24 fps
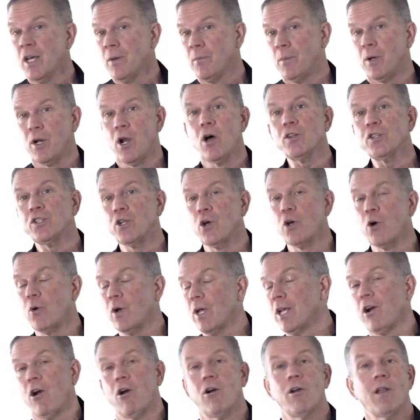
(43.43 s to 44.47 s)
but also
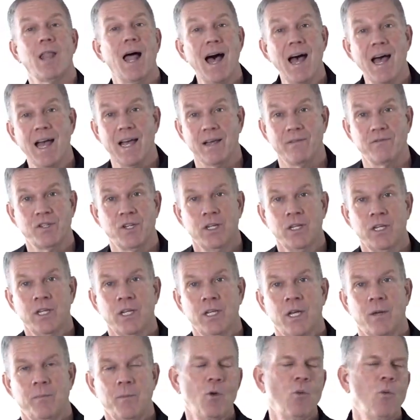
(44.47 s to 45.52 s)
in our lives.
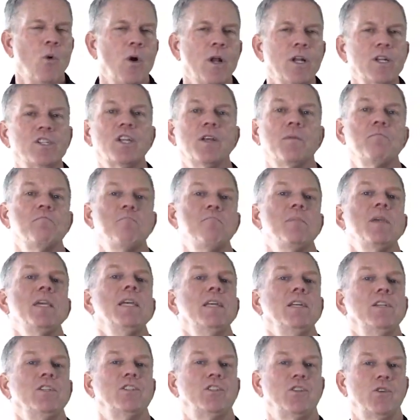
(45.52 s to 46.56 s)
I mean, what does it
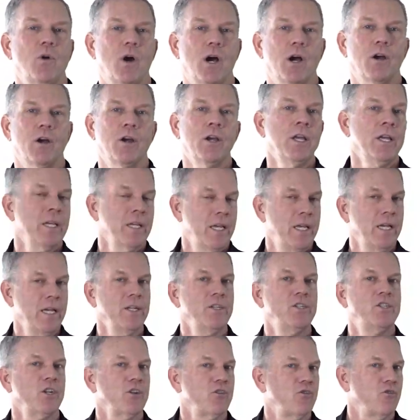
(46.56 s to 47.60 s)
mean to our
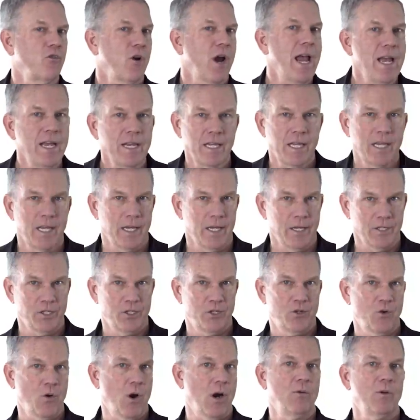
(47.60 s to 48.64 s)
kids and
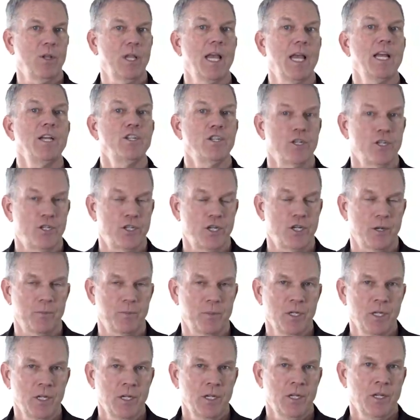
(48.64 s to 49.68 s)
grandkids, to our
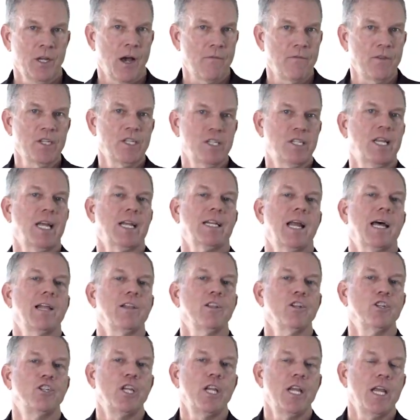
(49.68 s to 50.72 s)
relationships of this
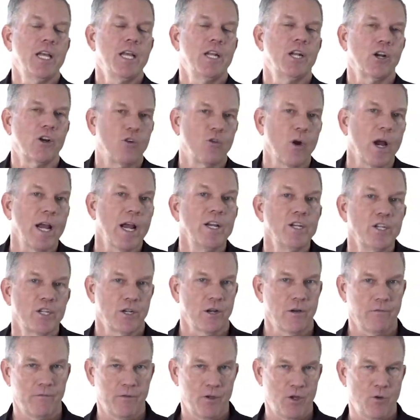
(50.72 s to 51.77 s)
technology
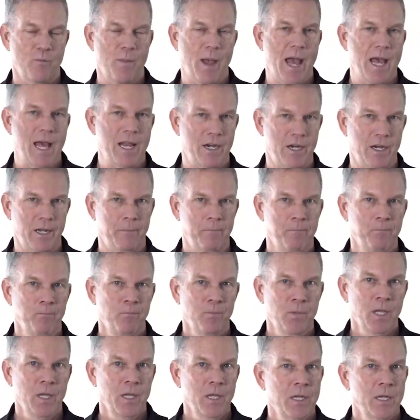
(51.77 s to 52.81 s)
integration of humanity?
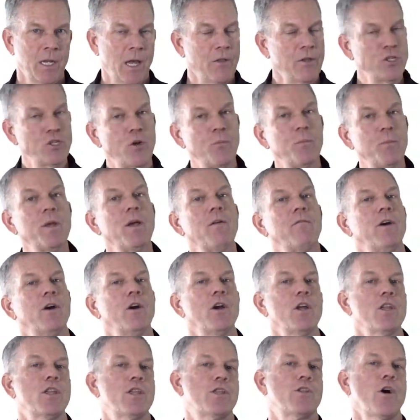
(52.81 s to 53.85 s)
Now, this will be a
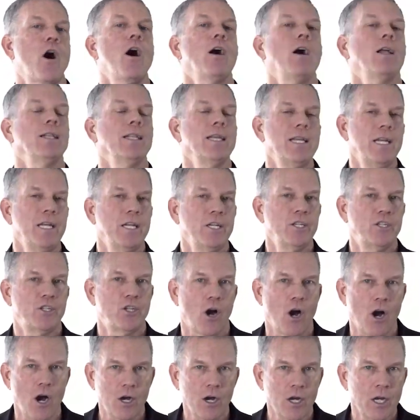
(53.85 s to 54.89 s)
very thought leading
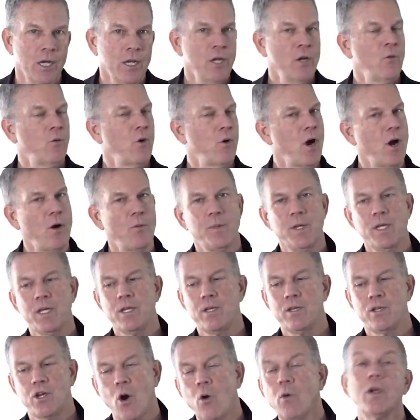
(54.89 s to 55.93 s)
talk where I'll be
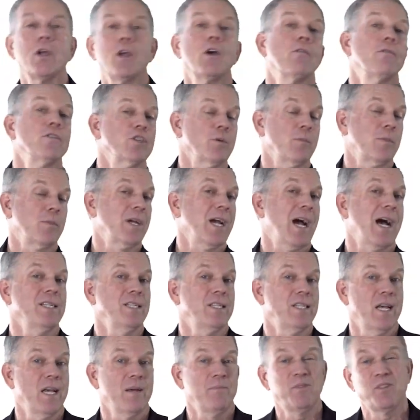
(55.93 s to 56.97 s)
going over some
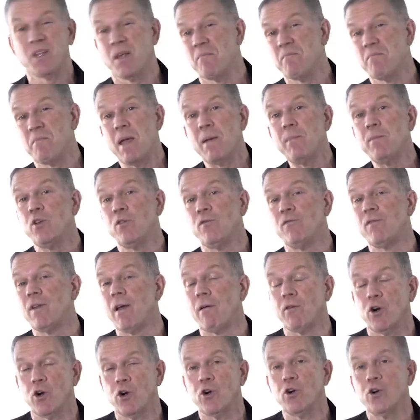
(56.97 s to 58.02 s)
concepts that maybe you've
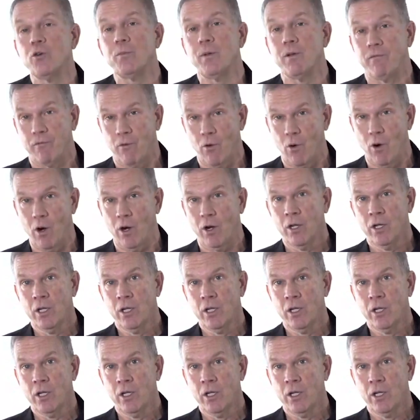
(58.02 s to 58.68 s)
never heard before.